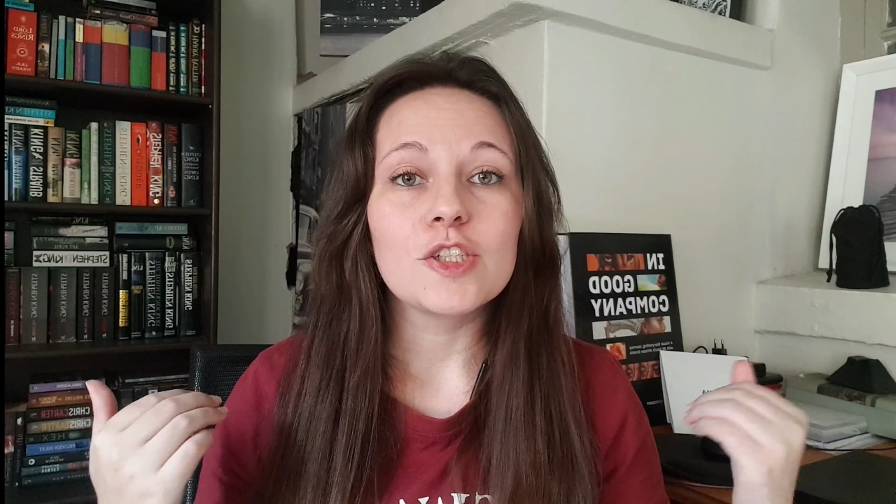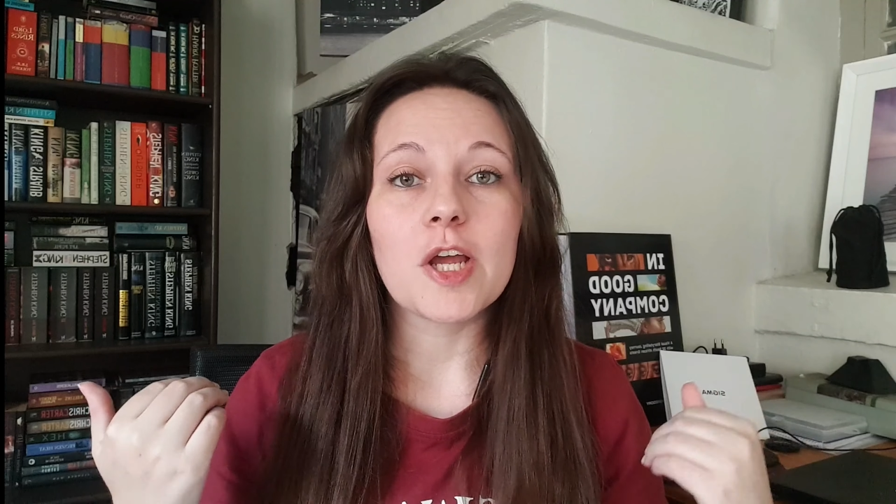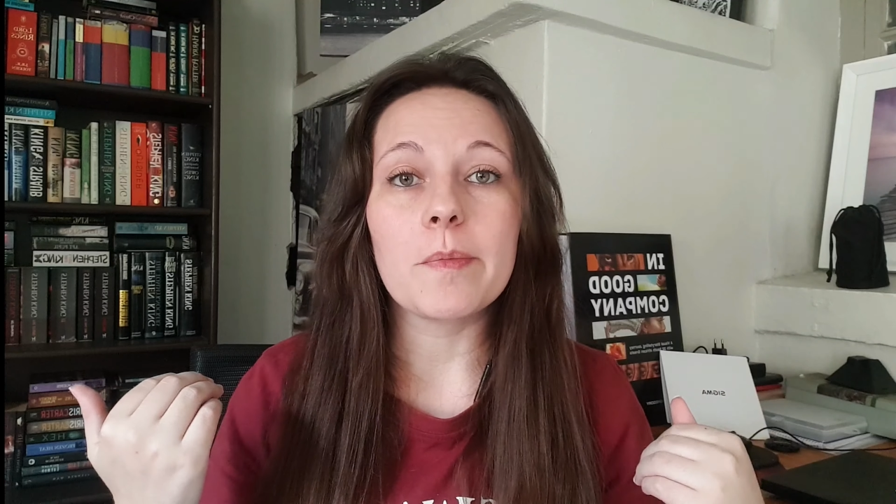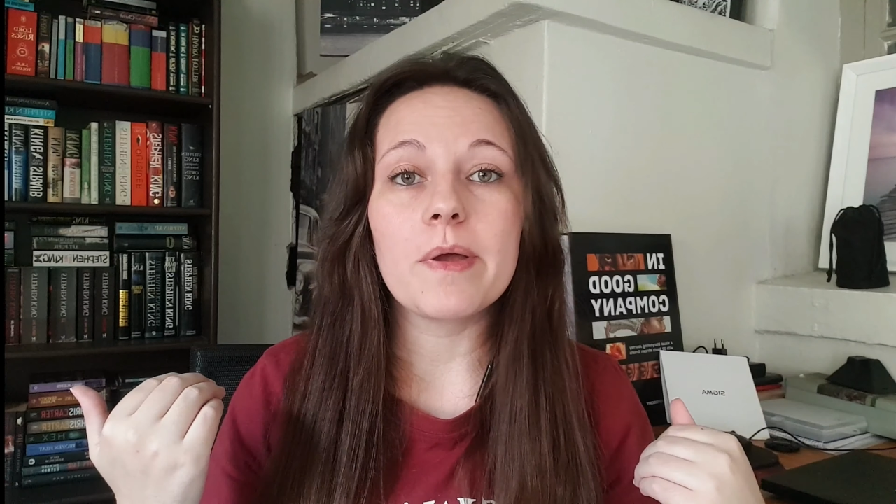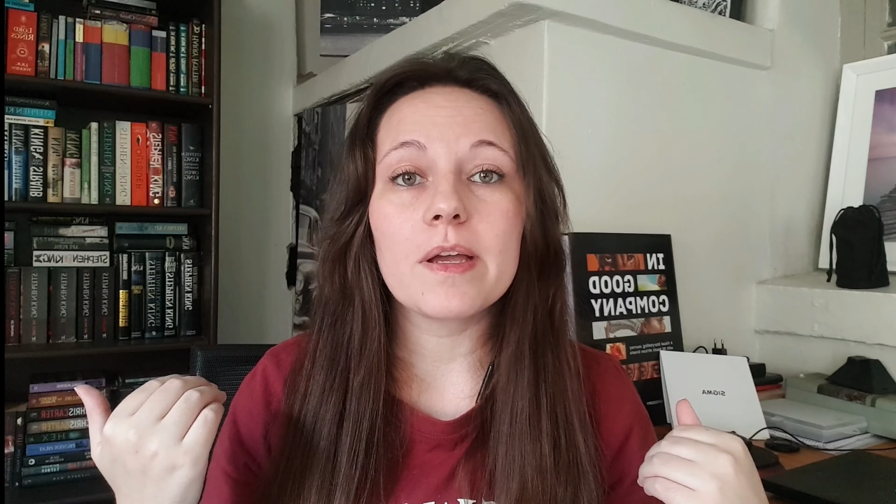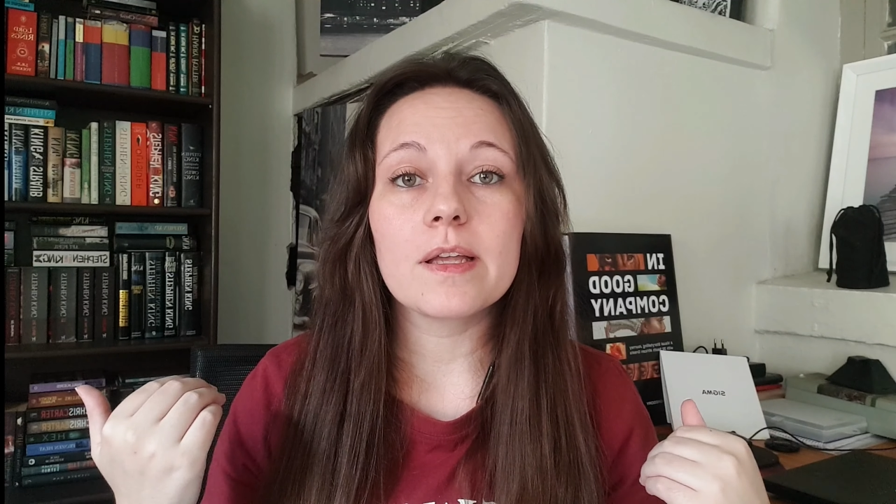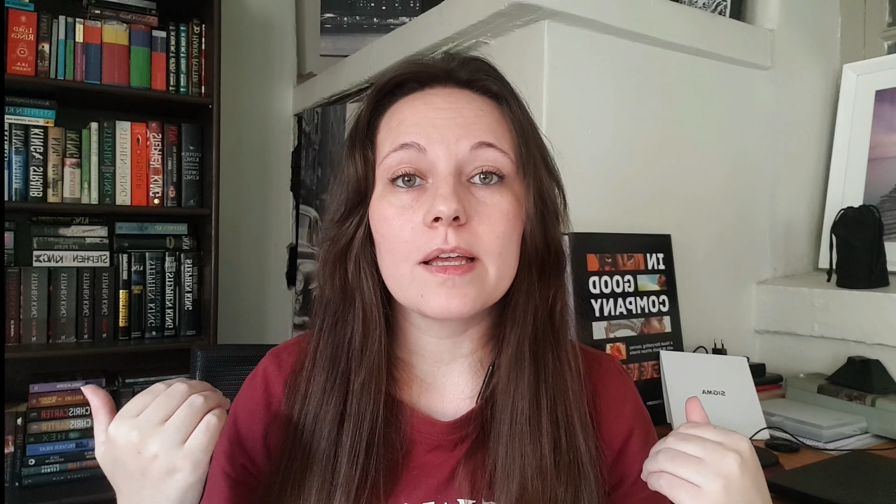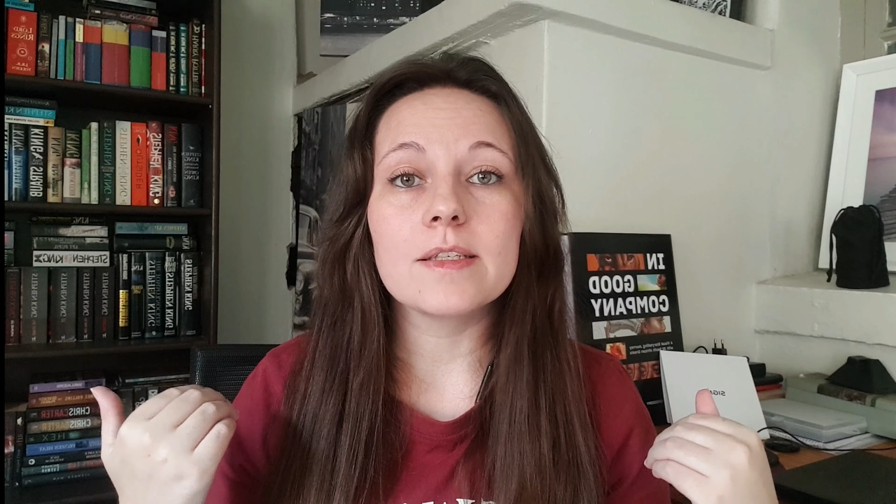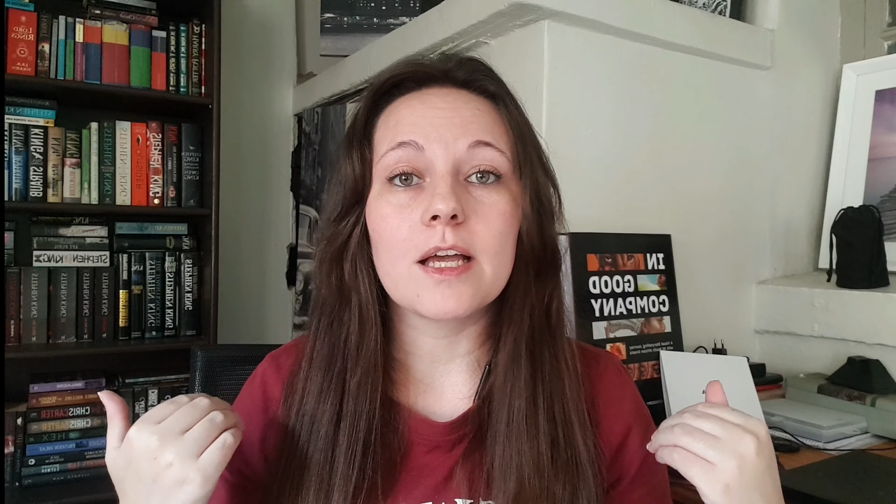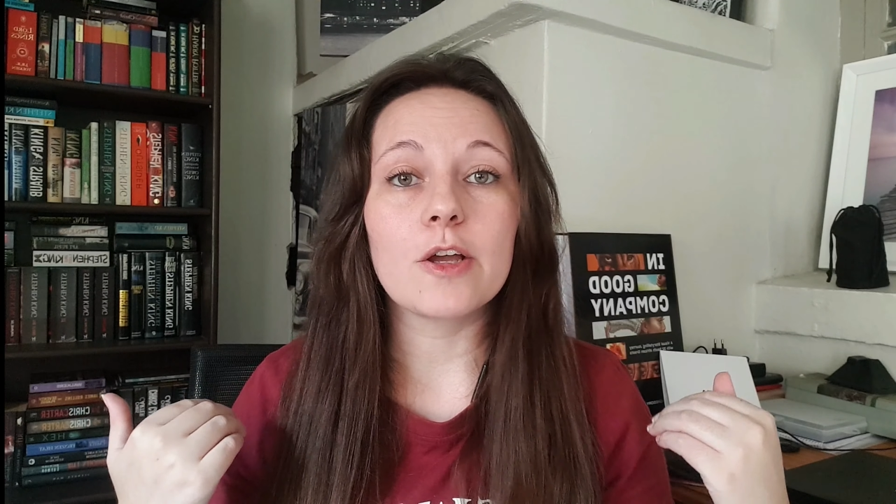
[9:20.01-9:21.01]
JPEG
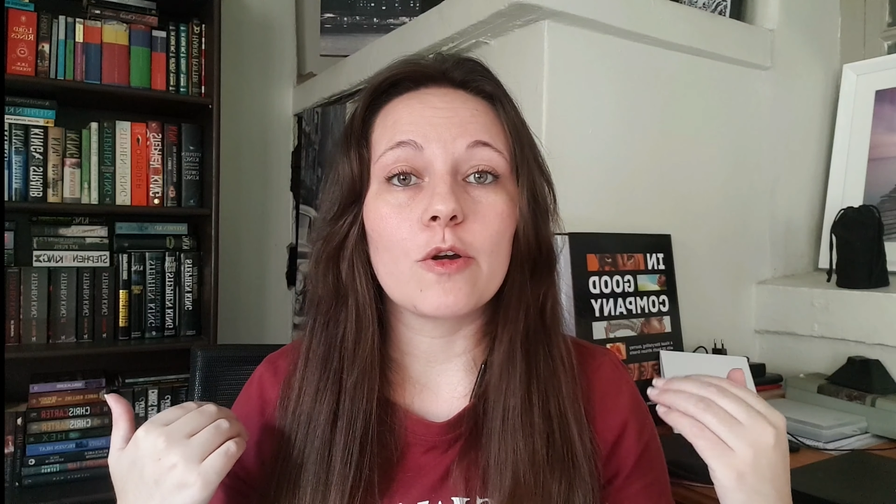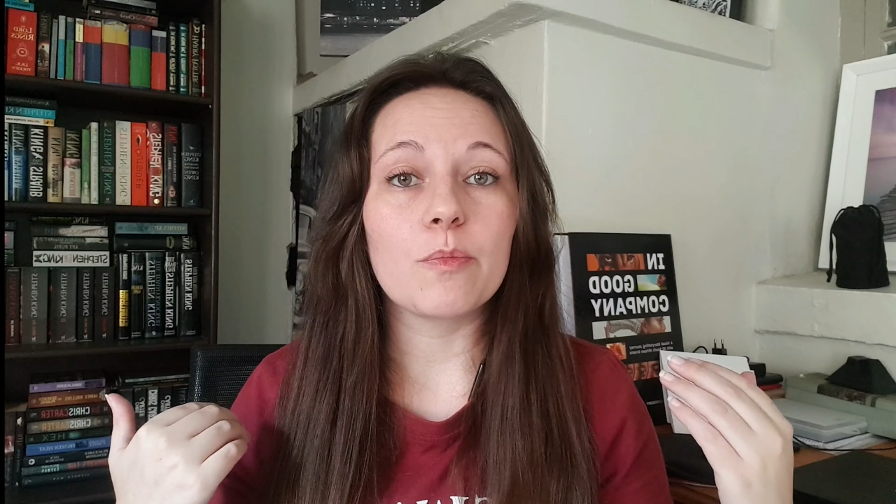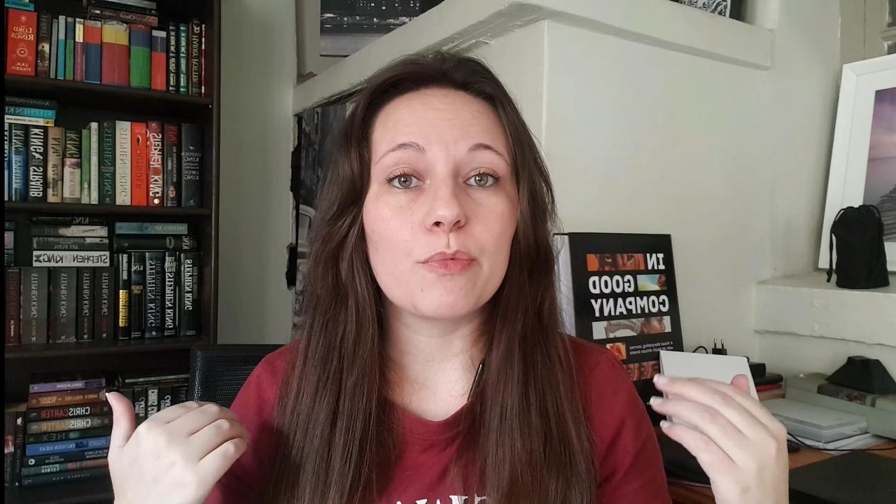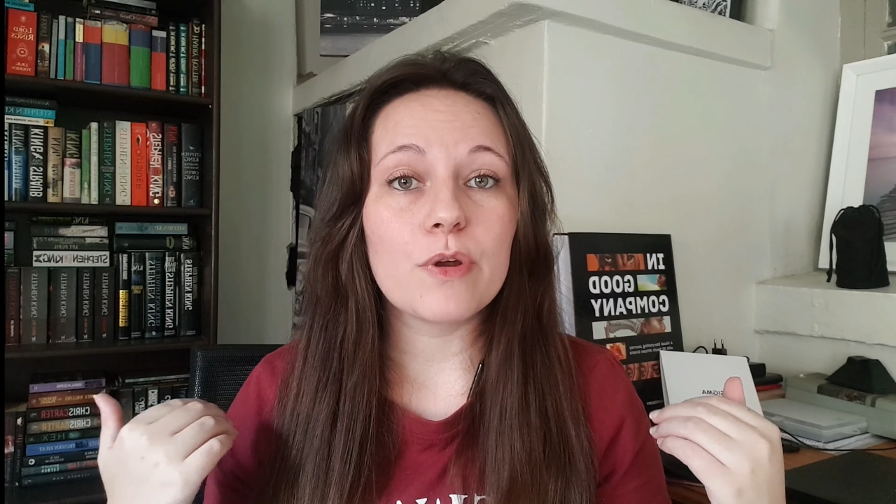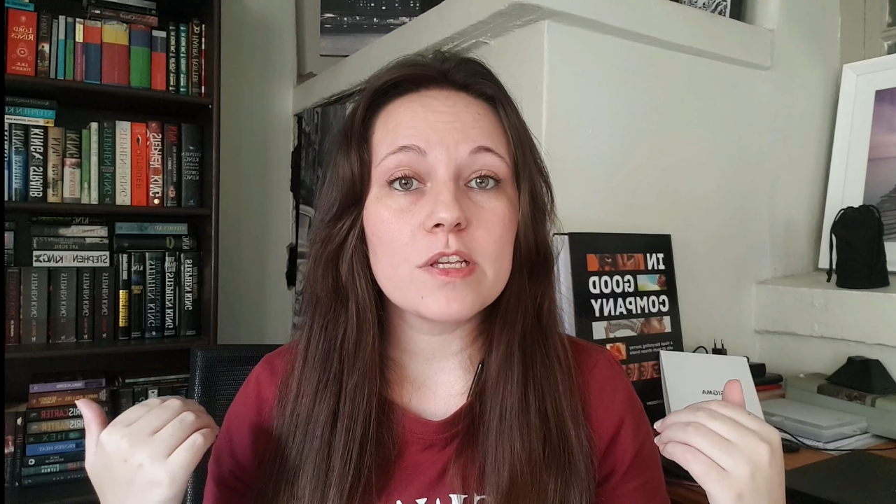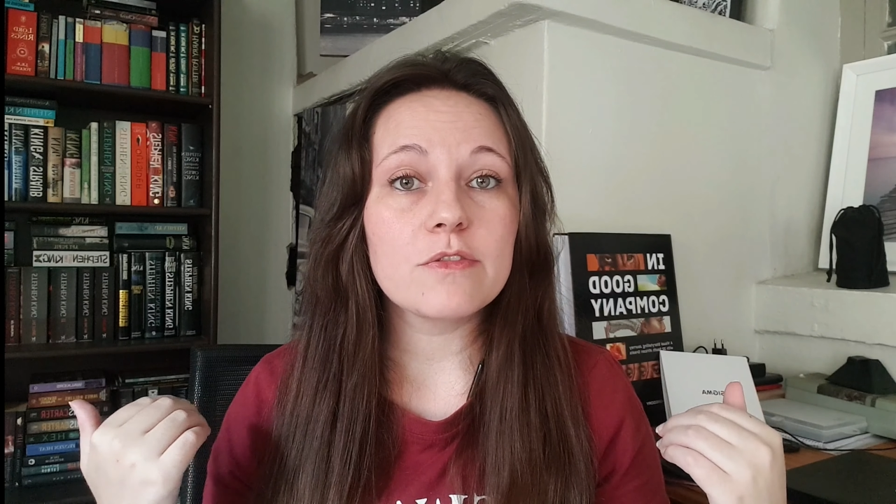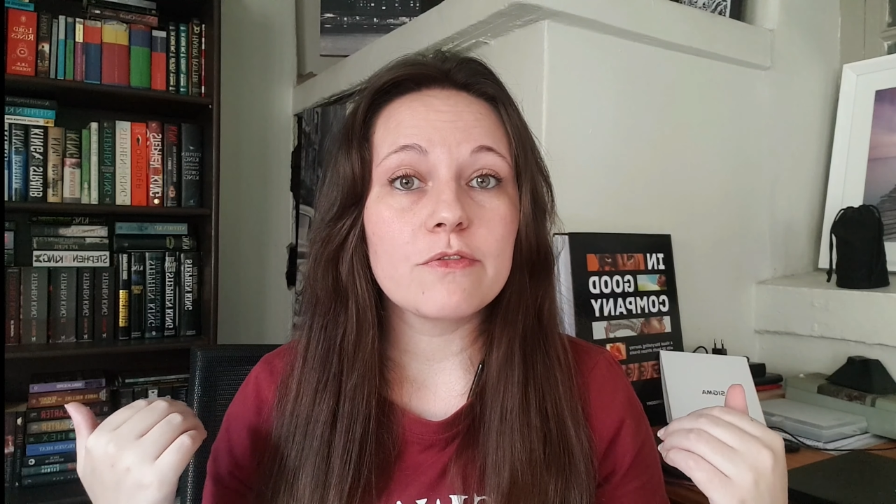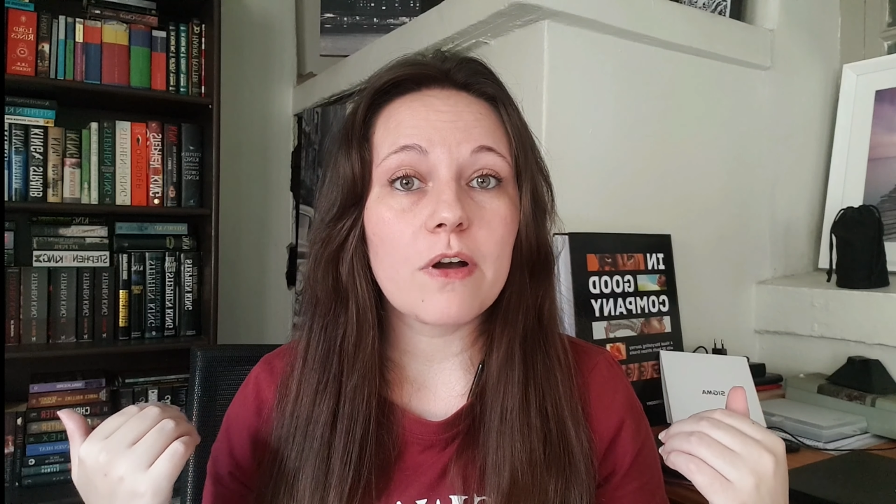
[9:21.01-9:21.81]
is a compressed